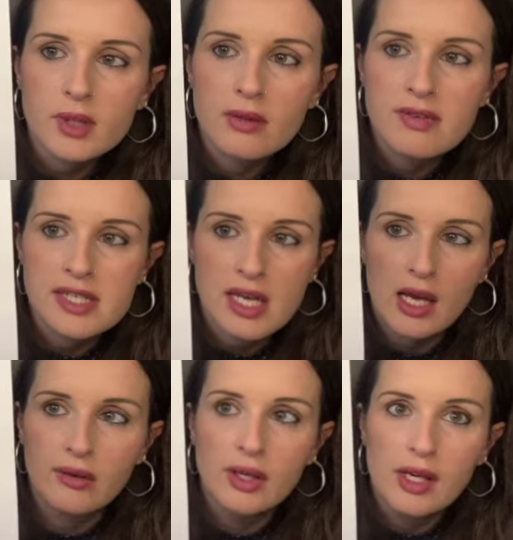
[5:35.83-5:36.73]

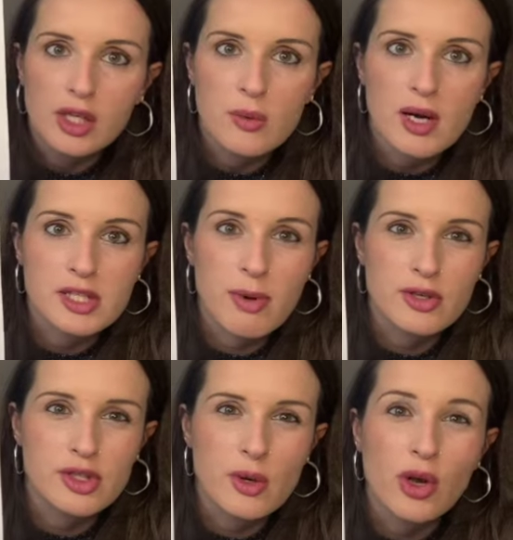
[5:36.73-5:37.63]
video, you are supposed
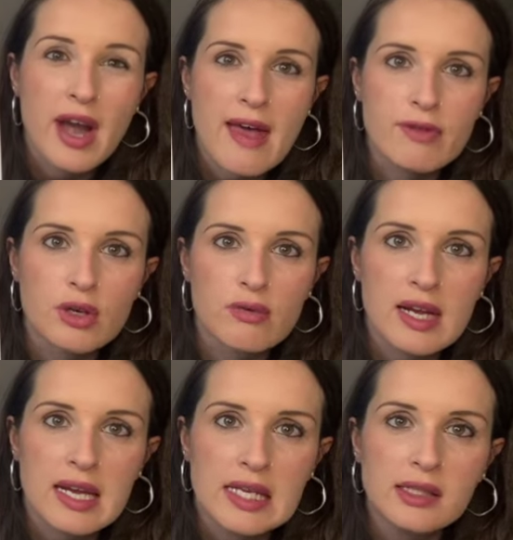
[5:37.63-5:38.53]
to do it on an
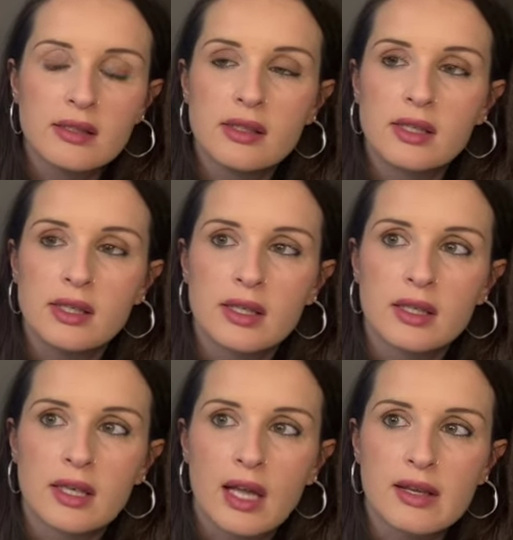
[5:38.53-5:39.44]
evergreen
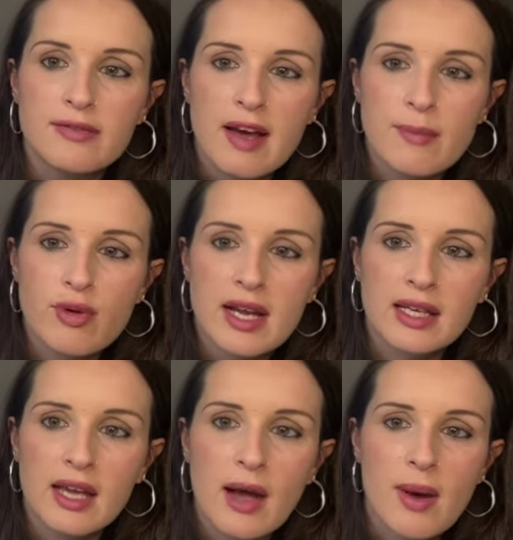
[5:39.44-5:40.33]
coloured
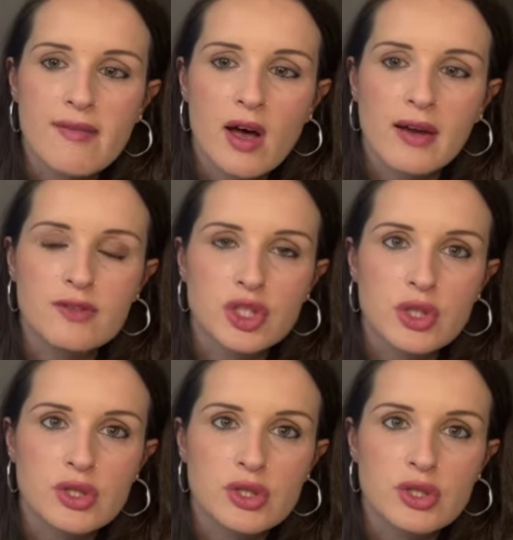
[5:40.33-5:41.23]
fabric. However, I've
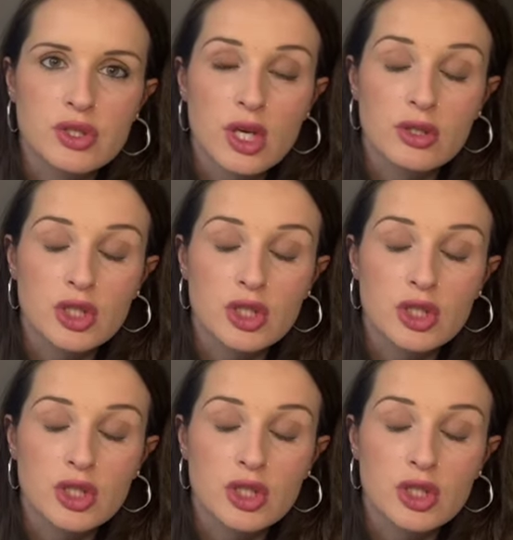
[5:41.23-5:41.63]
chosen to